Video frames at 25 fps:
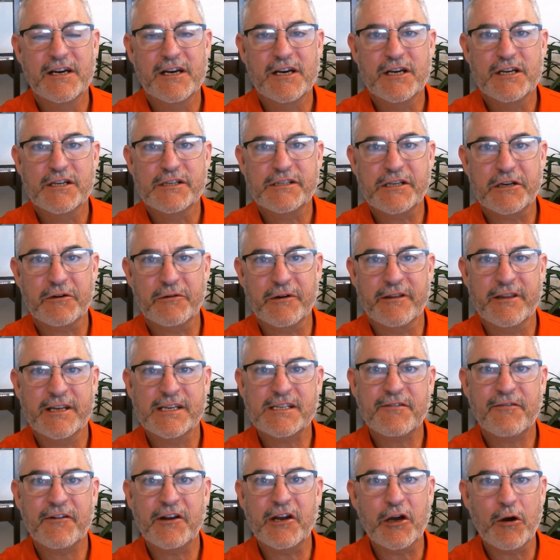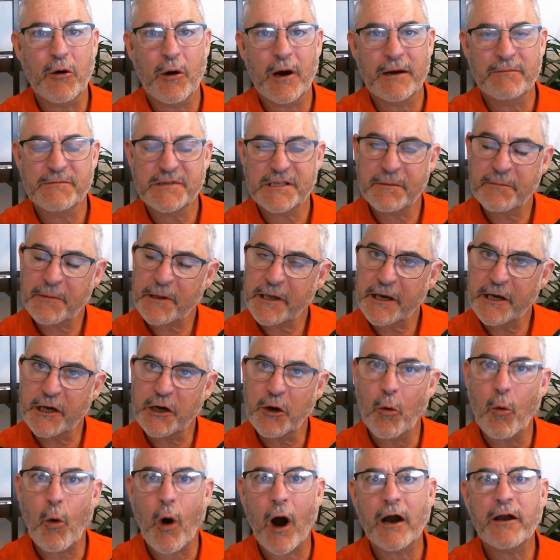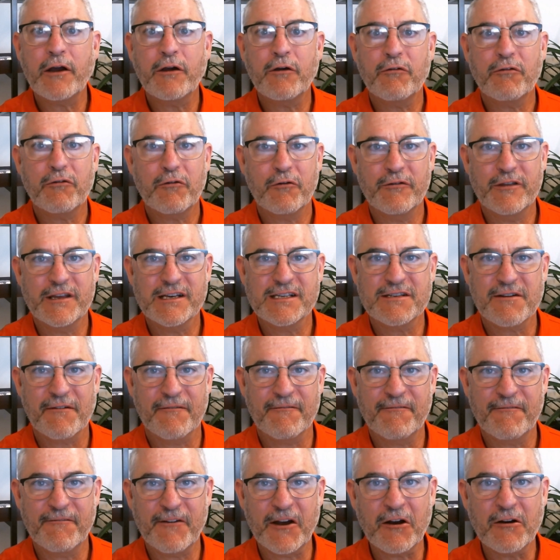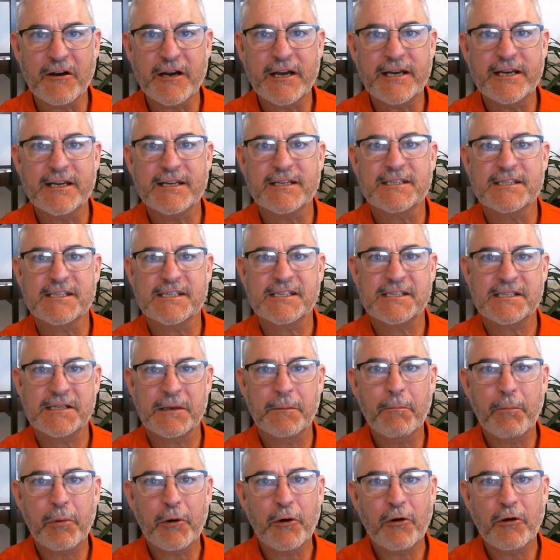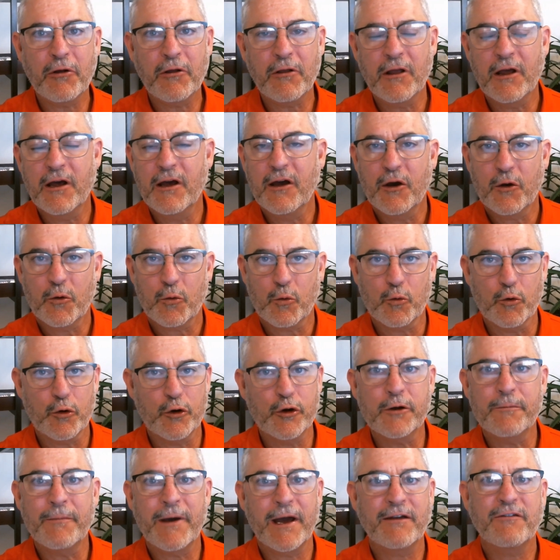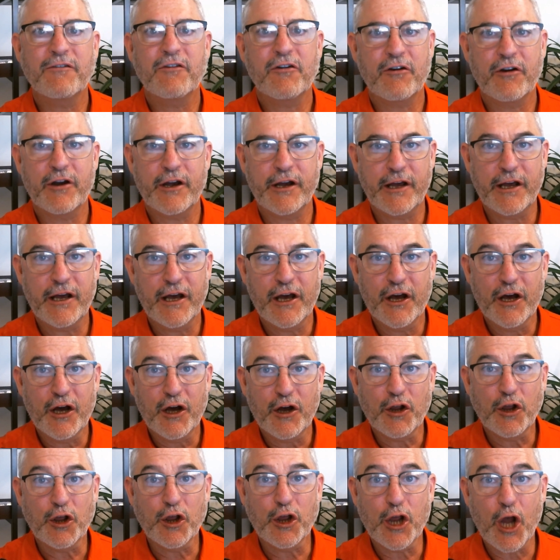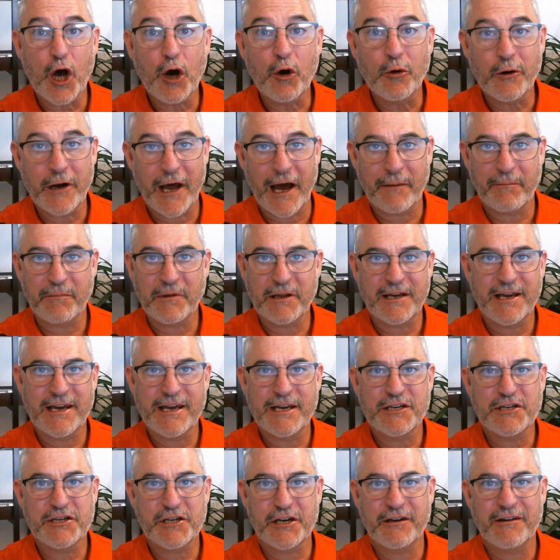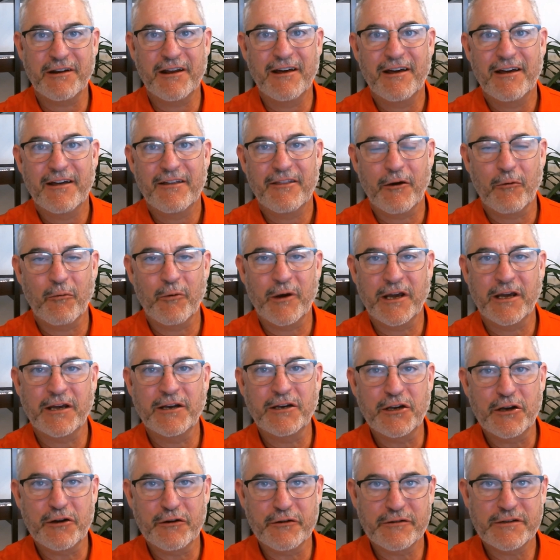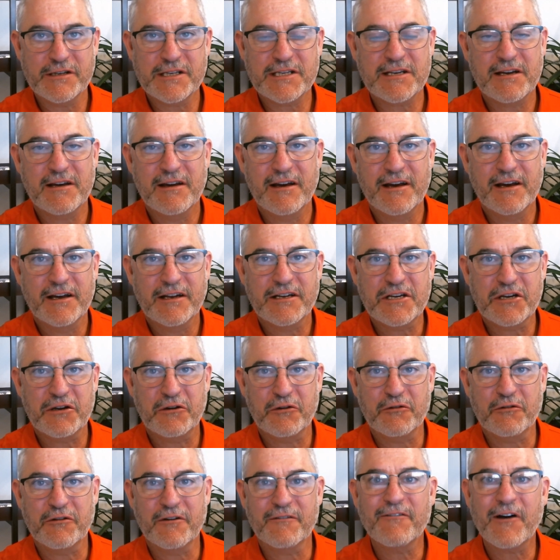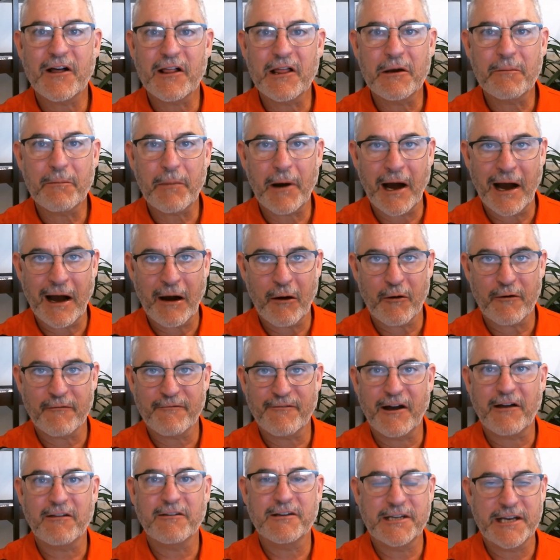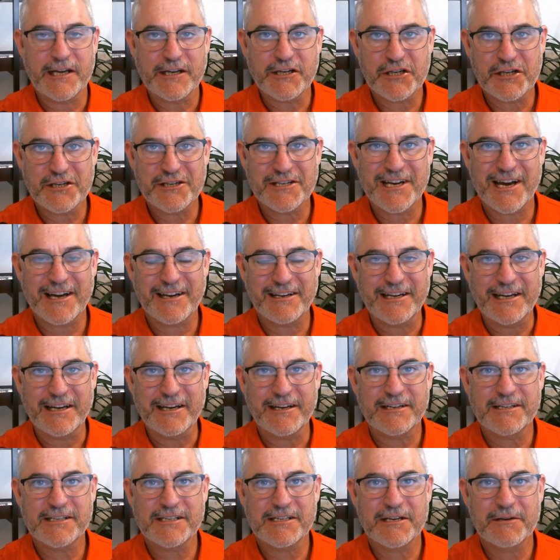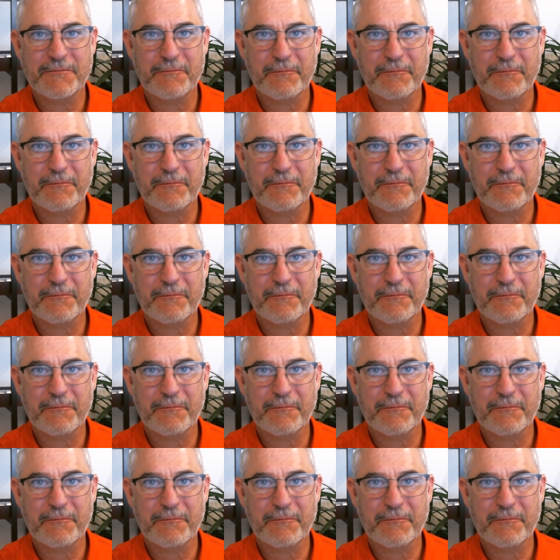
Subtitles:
So in this video, I'm simply going to walk you through this very simple, rudimentary loan application that we can use to develop our validation techniques.